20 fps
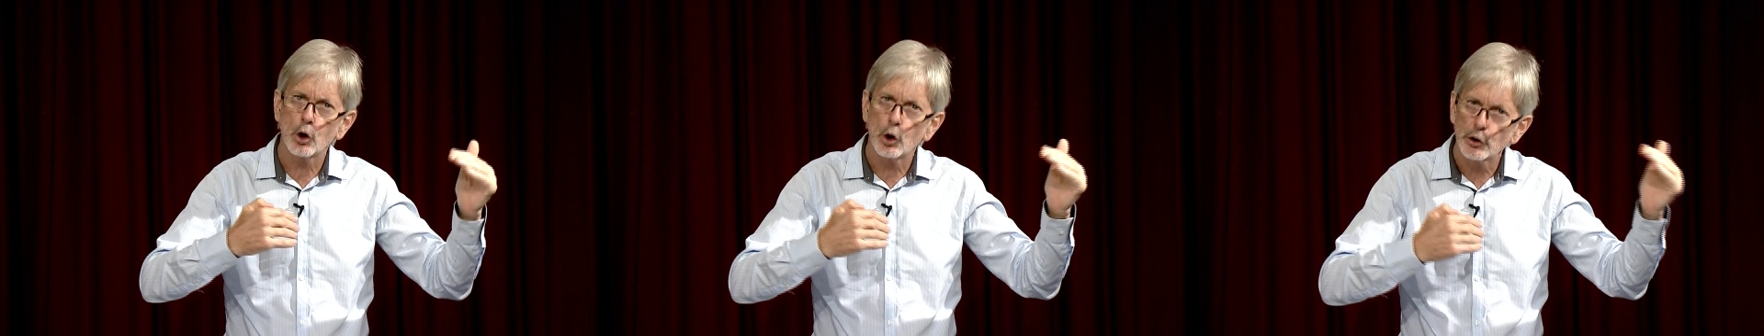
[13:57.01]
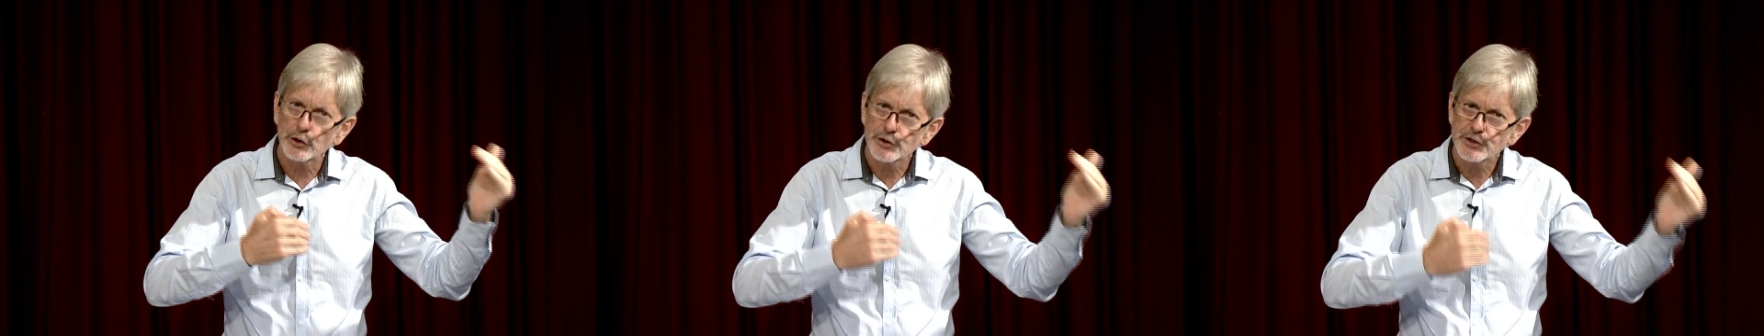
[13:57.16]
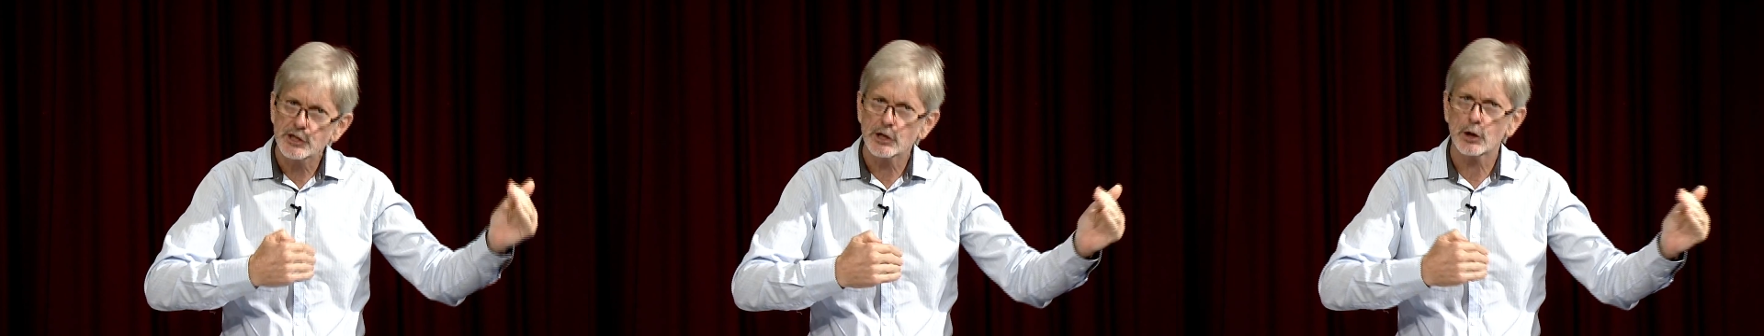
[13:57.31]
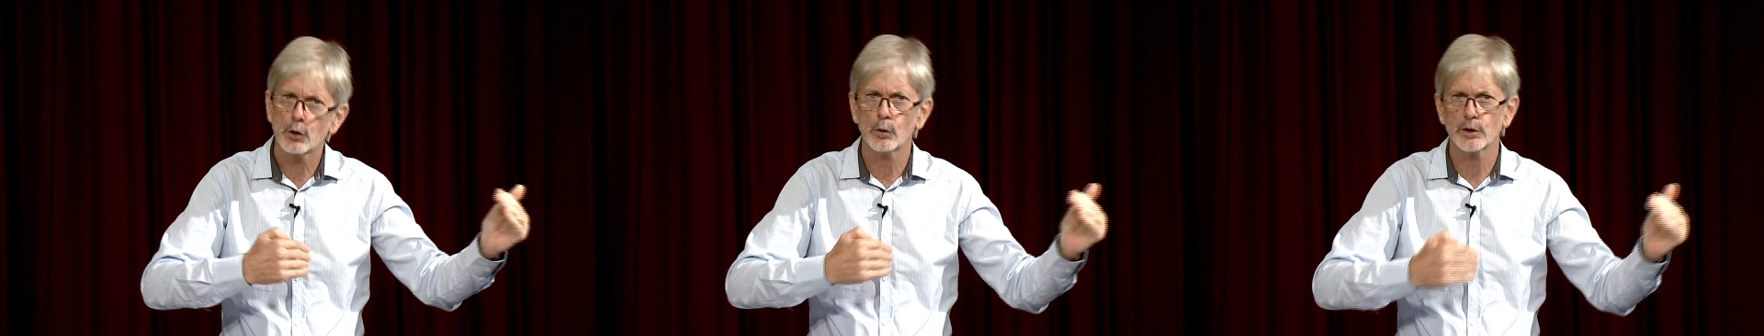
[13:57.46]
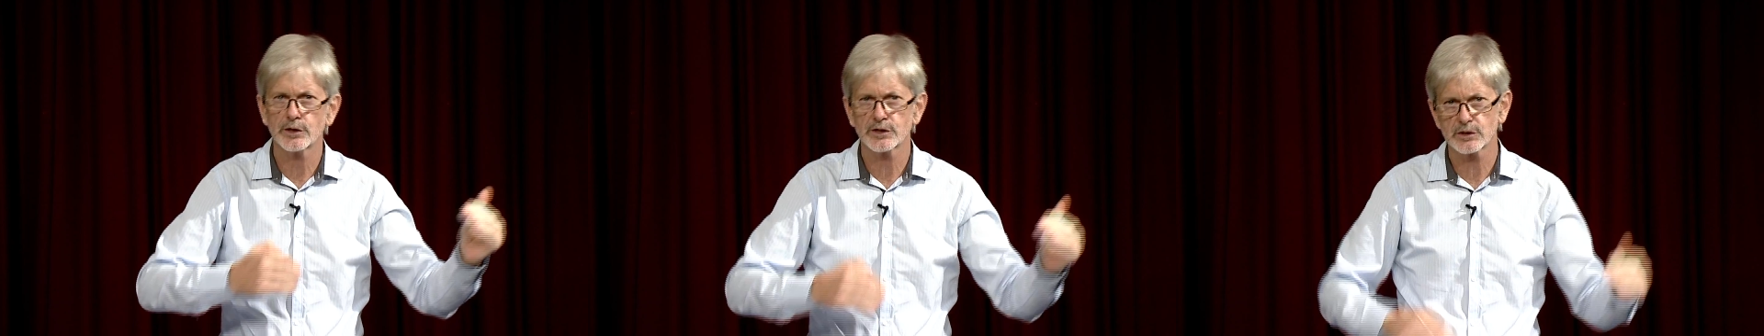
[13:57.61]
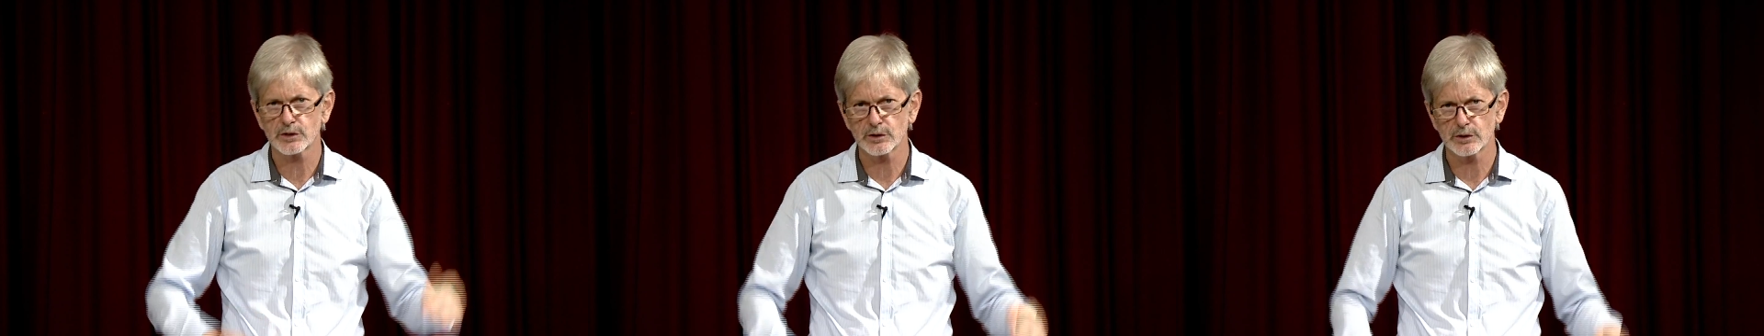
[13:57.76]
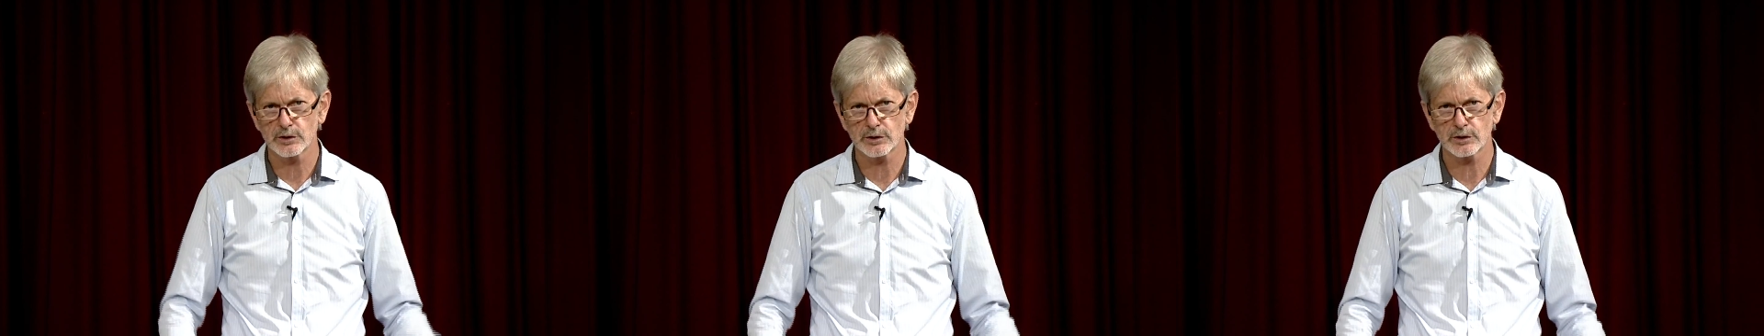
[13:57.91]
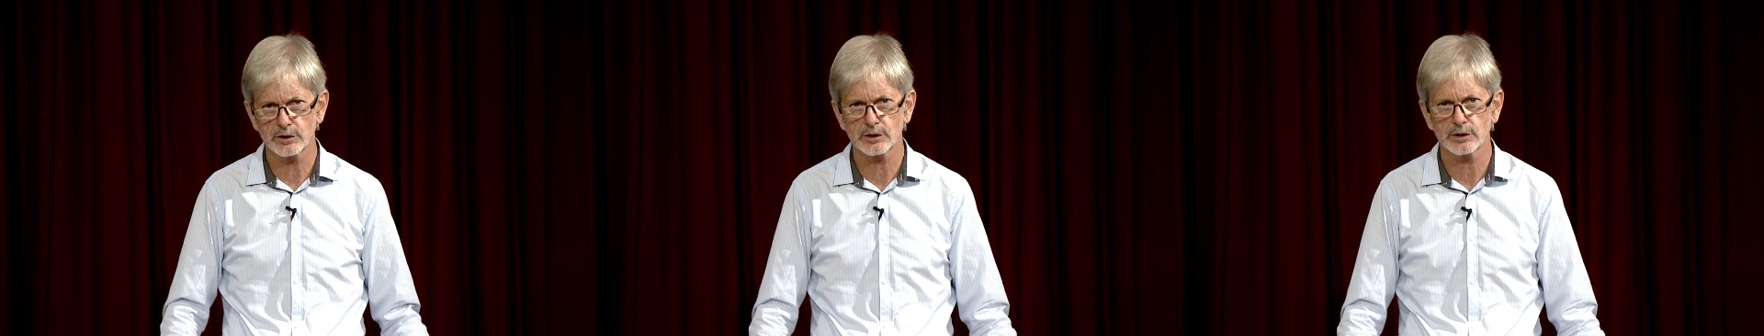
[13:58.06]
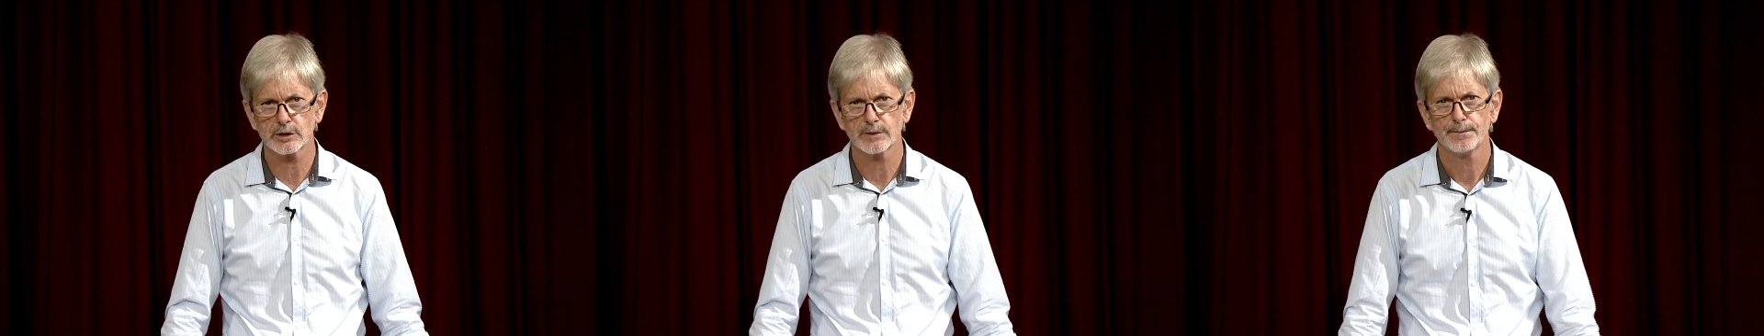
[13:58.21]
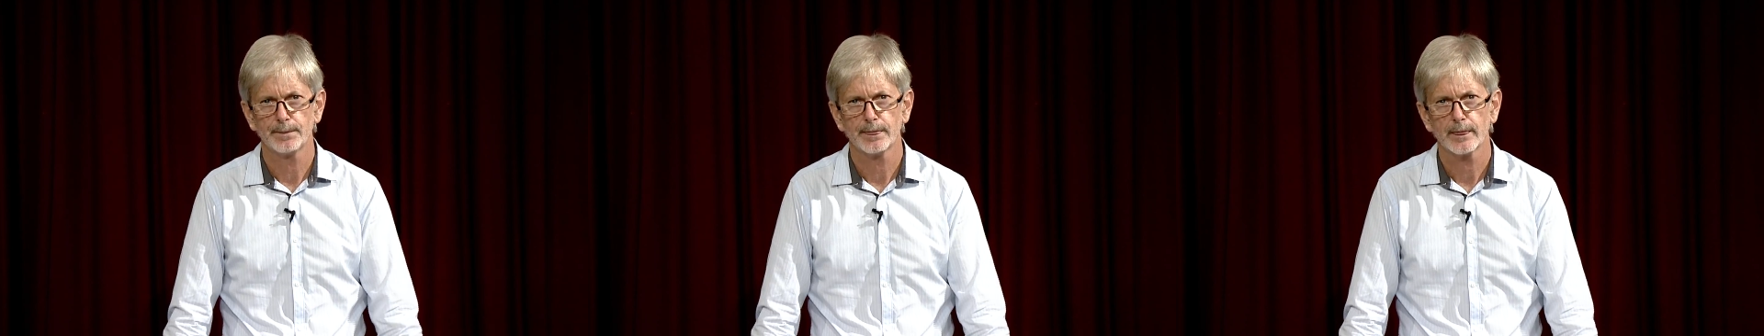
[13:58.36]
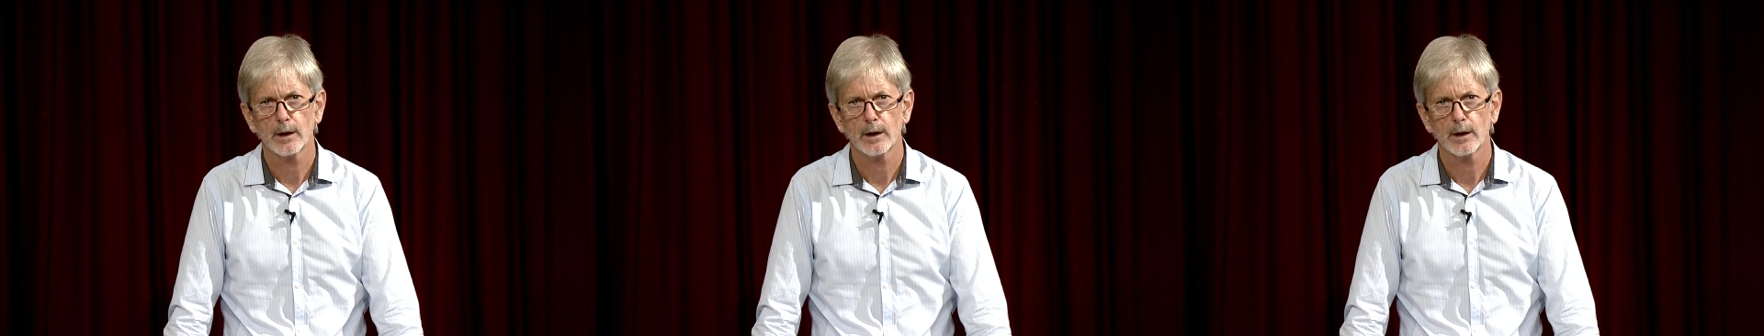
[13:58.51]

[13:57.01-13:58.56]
consequences